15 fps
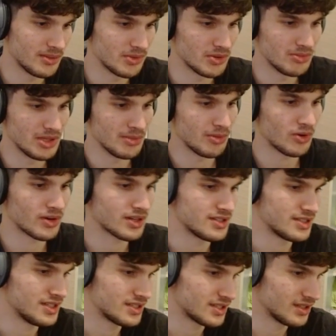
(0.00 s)
to be more
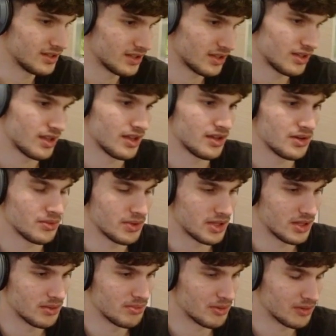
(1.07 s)
consistent with
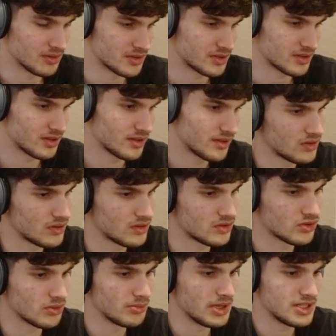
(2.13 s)
the pulls.
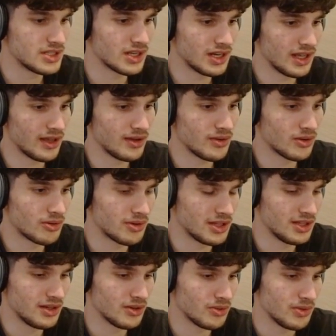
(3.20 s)
So basically I
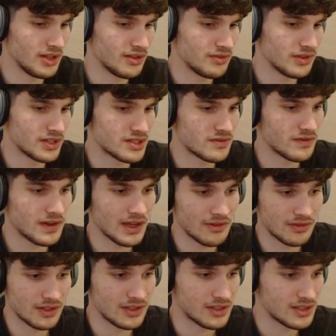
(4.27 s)
already know in the first
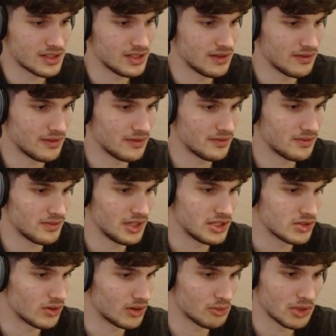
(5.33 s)
5 turns if
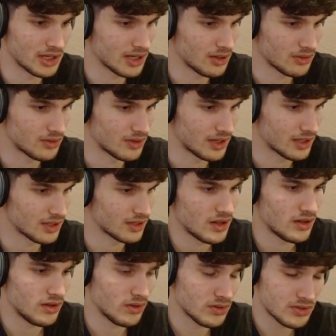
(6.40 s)
it's gonna work out or not.
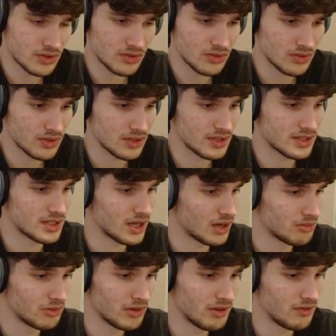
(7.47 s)
Also,
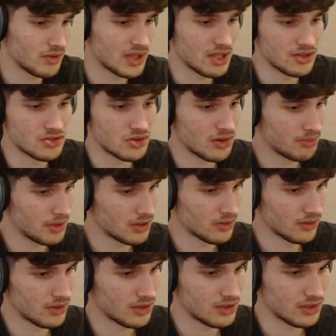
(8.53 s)
Zabu, if you can drop it
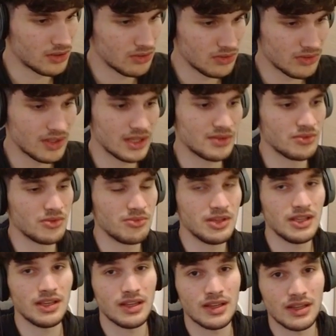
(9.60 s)
on turn 2, that would
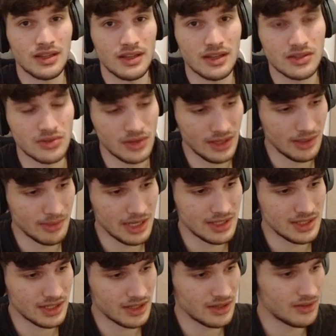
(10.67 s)
be actually
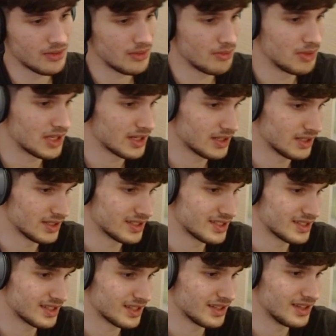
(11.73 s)
amazing,
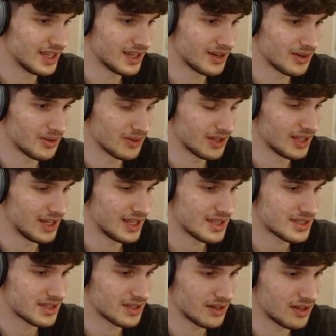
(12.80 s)
because then on the
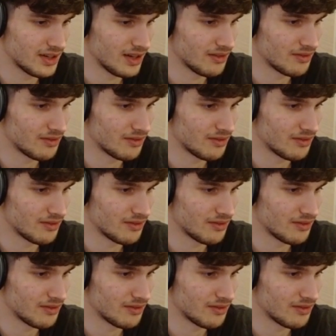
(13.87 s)
last turn,